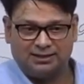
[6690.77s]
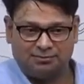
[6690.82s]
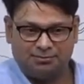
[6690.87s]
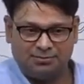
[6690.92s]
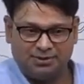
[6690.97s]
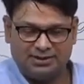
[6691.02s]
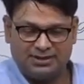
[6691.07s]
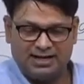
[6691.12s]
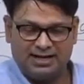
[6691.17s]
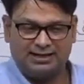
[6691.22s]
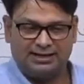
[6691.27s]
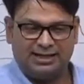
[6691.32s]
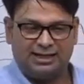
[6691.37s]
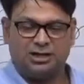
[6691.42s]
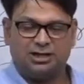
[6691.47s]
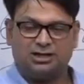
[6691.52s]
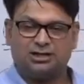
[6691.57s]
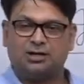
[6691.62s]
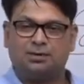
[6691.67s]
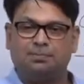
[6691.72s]
That
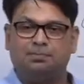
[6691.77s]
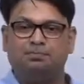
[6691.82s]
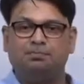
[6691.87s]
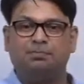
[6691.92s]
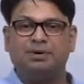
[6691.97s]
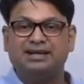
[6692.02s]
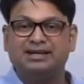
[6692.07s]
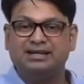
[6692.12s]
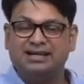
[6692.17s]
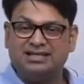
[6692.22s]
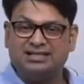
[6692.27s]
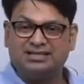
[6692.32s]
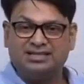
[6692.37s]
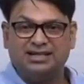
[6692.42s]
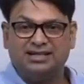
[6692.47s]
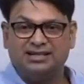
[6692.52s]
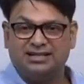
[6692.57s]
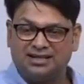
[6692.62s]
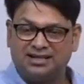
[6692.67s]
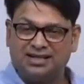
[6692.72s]
it is a biggest
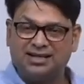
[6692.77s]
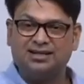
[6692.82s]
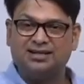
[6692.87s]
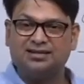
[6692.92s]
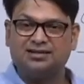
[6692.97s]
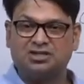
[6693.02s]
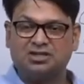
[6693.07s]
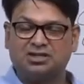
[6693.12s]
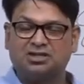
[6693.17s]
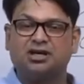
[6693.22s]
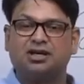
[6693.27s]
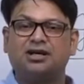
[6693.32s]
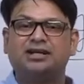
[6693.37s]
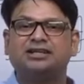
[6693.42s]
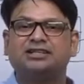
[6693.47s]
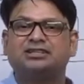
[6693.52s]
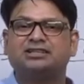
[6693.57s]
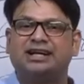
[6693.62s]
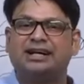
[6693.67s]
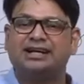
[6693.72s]
international
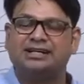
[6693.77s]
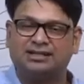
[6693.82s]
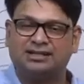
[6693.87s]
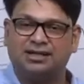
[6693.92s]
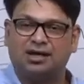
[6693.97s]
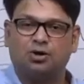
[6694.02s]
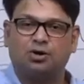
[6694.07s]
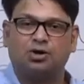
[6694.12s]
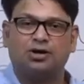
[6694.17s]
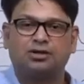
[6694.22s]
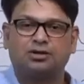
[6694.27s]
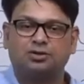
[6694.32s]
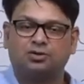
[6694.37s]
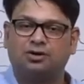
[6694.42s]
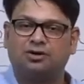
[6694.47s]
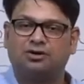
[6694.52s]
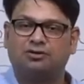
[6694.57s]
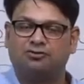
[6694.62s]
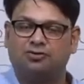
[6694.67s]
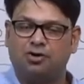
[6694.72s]
security threat according to
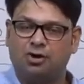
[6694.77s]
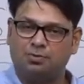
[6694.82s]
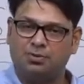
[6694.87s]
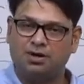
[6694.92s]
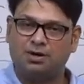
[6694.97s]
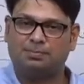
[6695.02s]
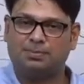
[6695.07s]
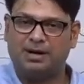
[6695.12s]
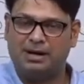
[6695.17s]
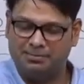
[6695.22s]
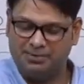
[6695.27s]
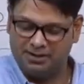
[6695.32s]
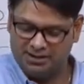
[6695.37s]
our former Prime